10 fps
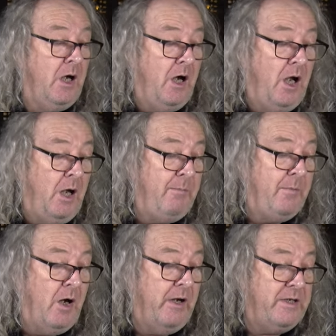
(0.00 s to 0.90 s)

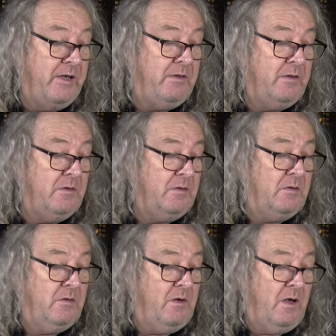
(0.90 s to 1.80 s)
Um, I didn't.
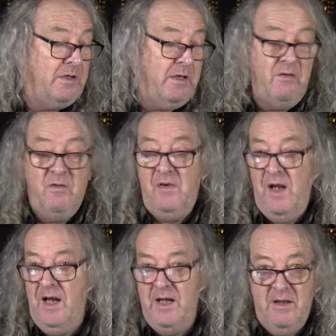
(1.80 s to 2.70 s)
I didn't
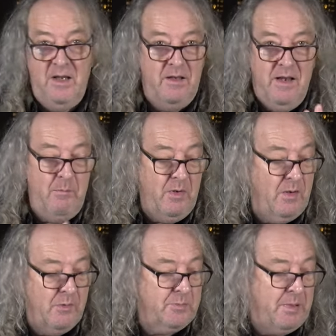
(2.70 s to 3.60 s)
feel anything then when
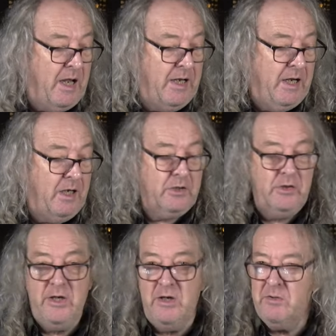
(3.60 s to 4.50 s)
I was playing it. I
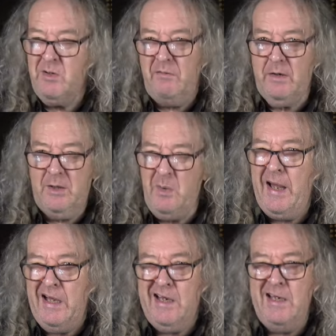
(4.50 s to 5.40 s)
got used to it very
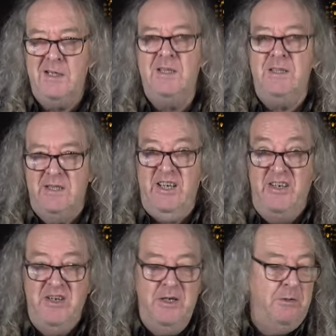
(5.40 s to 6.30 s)
quickly. You
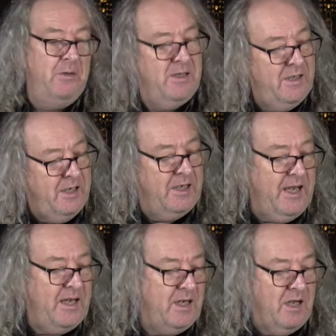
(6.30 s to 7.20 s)
do.
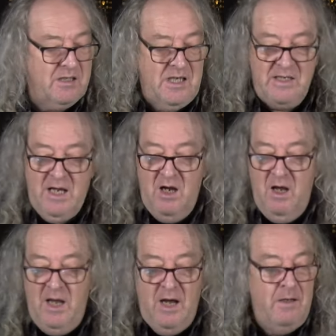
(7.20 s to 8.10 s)
Again, I said that
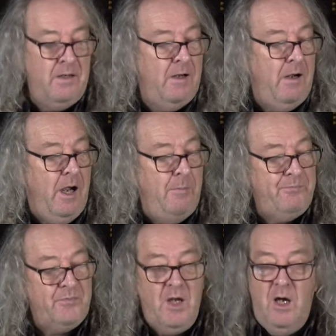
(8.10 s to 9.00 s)
earlier. Um,
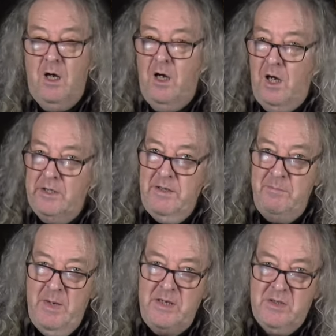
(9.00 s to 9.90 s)
I
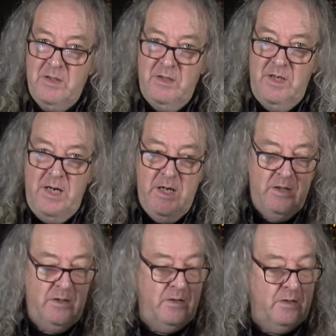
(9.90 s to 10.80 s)
didn't mention the
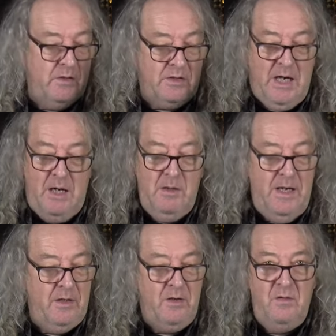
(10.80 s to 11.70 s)
scale
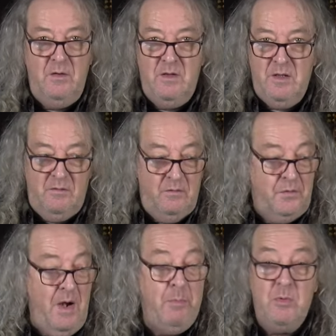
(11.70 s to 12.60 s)
lengthened
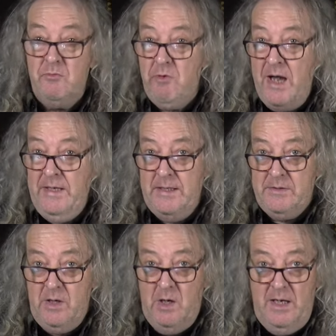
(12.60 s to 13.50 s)
fretball
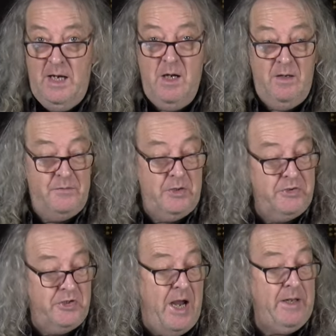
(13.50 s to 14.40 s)
radius earlier. I've
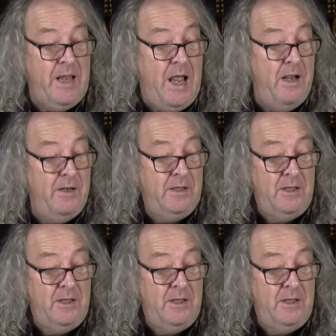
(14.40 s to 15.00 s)
just checked that.